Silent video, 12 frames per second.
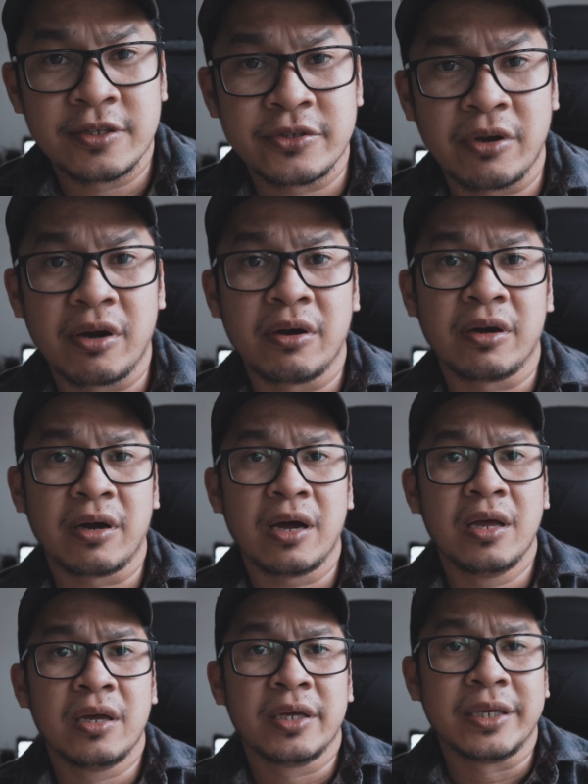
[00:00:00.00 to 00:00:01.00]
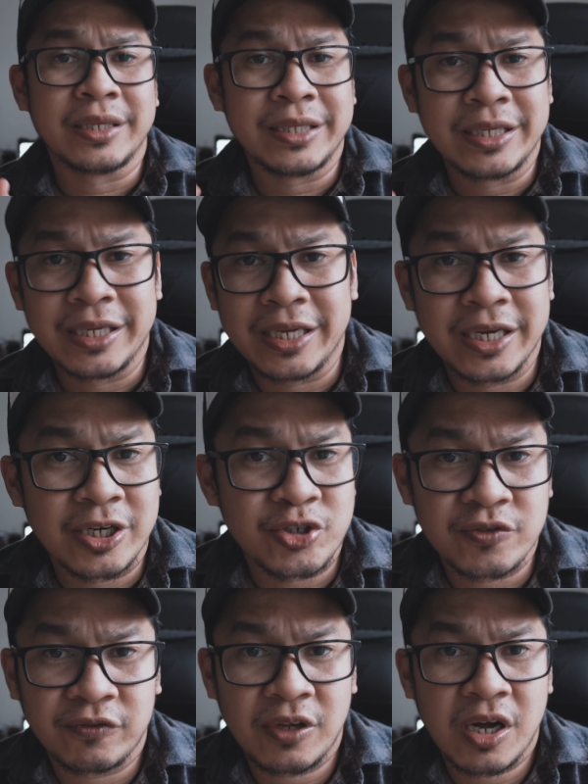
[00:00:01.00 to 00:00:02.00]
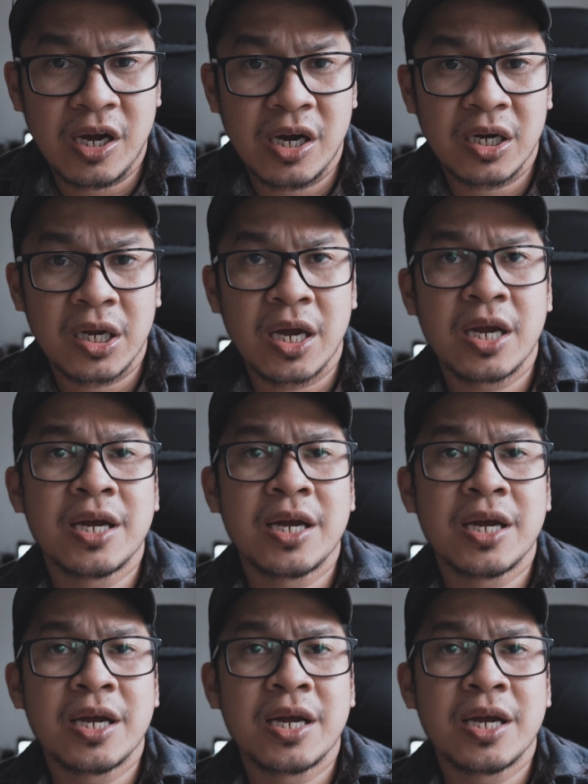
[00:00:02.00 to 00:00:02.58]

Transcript: So here's the vlog.